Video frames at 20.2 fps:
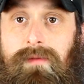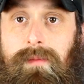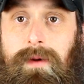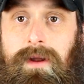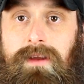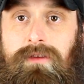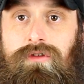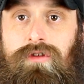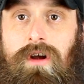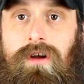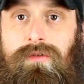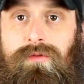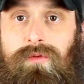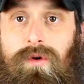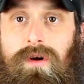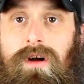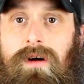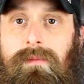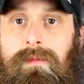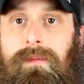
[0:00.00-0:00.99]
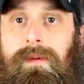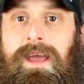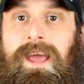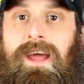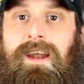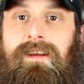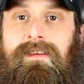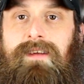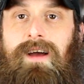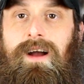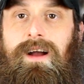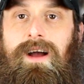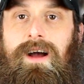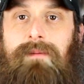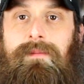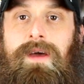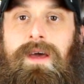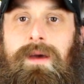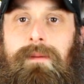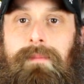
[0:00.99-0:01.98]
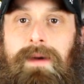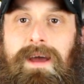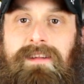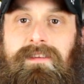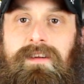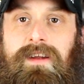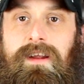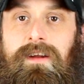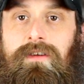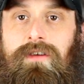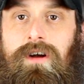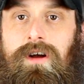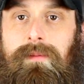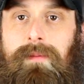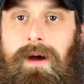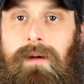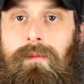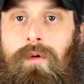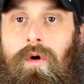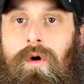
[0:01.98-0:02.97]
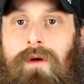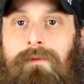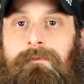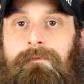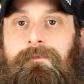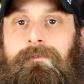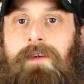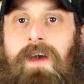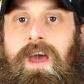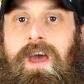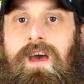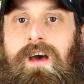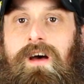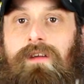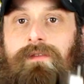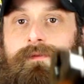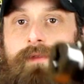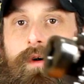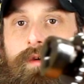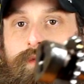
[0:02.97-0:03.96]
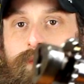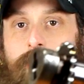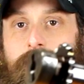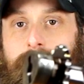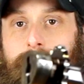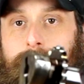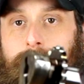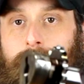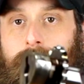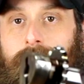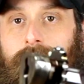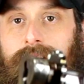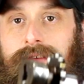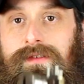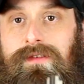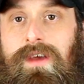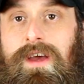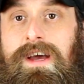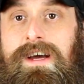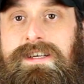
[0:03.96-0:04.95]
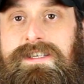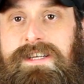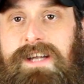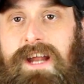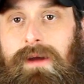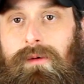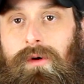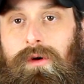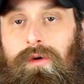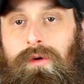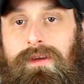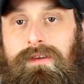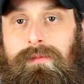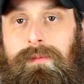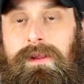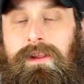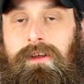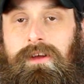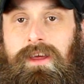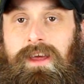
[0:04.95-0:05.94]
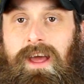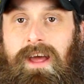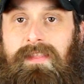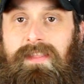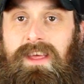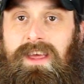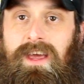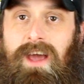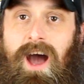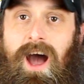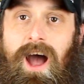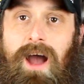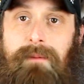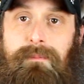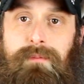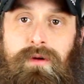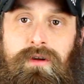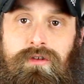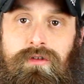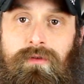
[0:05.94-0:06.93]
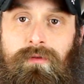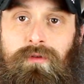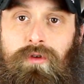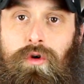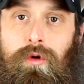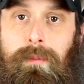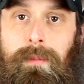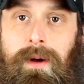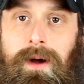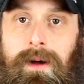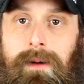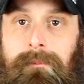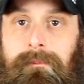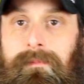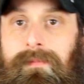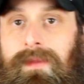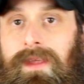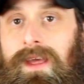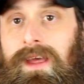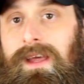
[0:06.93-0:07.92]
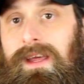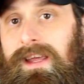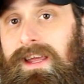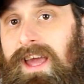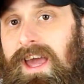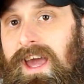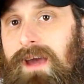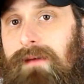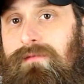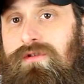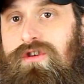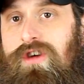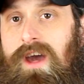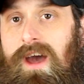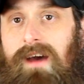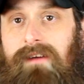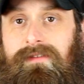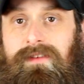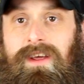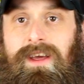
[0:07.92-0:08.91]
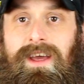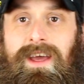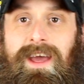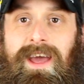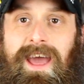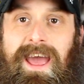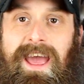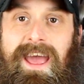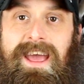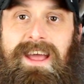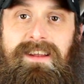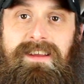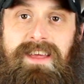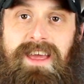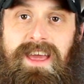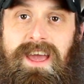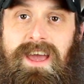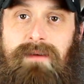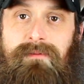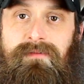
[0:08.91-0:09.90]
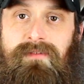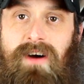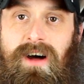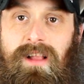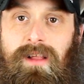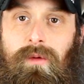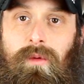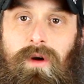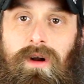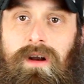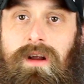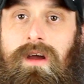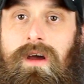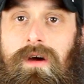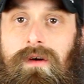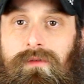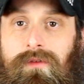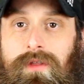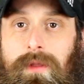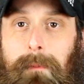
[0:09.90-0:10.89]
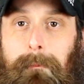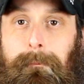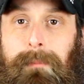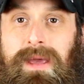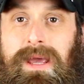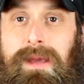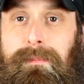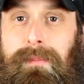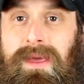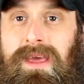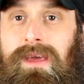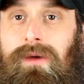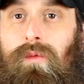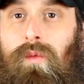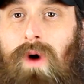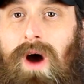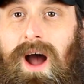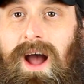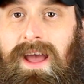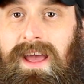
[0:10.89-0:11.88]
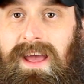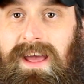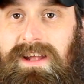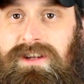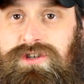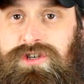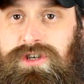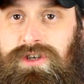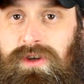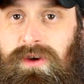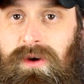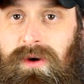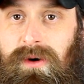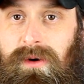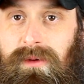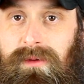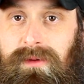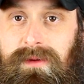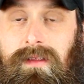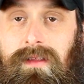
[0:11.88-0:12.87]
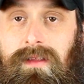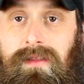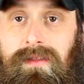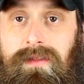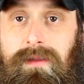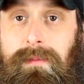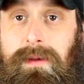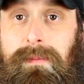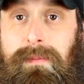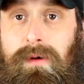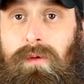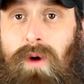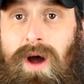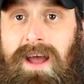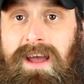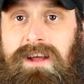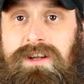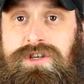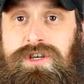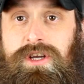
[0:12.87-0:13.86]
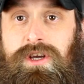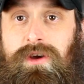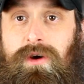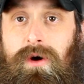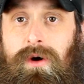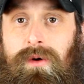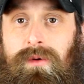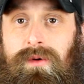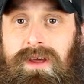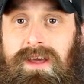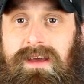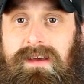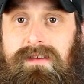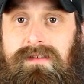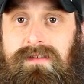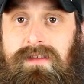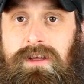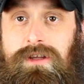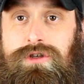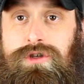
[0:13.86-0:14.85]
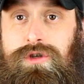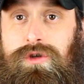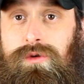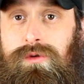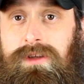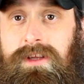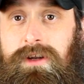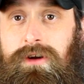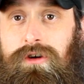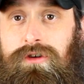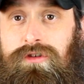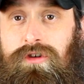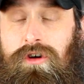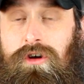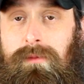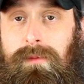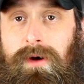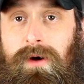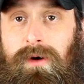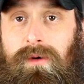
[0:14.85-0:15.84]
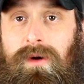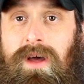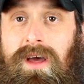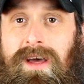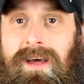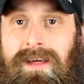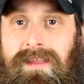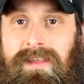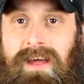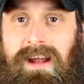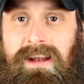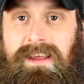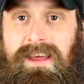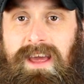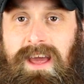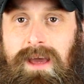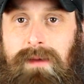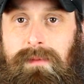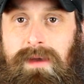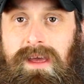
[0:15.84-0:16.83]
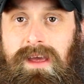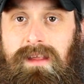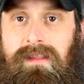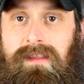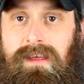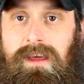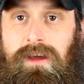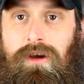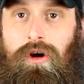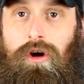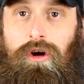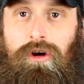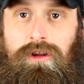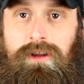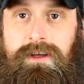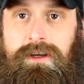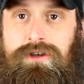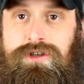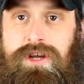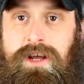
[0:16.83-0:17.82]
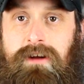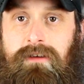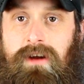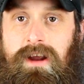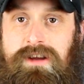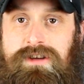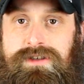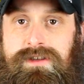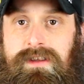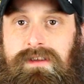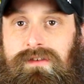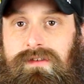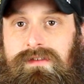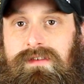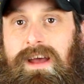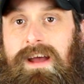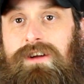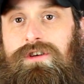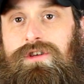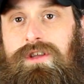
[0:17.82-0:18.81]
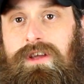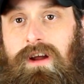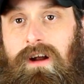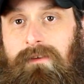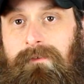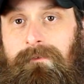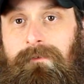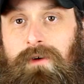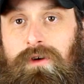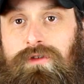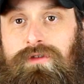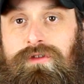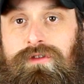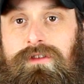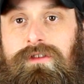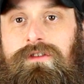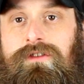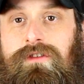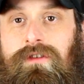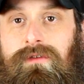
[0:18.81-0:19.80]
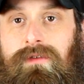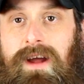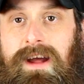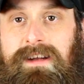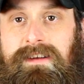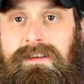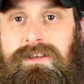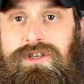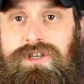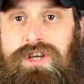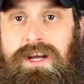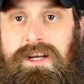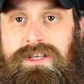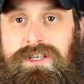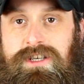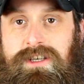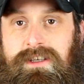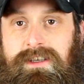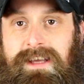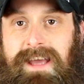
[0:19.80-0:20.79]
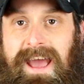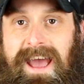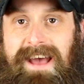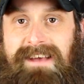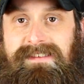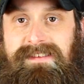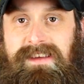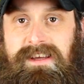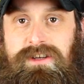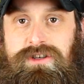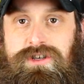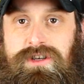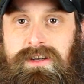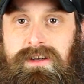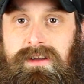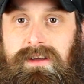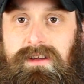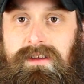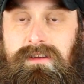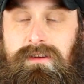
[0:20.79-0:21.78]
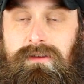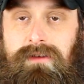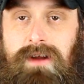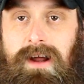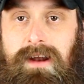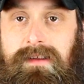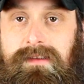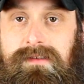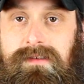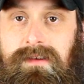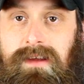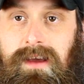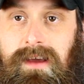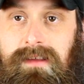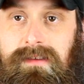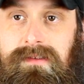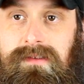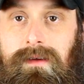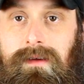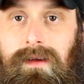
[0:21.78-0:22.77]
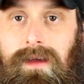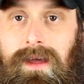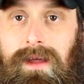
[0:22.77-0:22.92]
everybody, Charles for HumbleMechanic.com, back today to talk about more failed Volkswagen parts. Today we're going to be looking at the high pressure fuel pump, camshaft, and cam follower for the BPY engine code. The BPY engine code is the 2-liter turbo that came in the earlier generation. This is actually our first direct injection gas engine in the United States.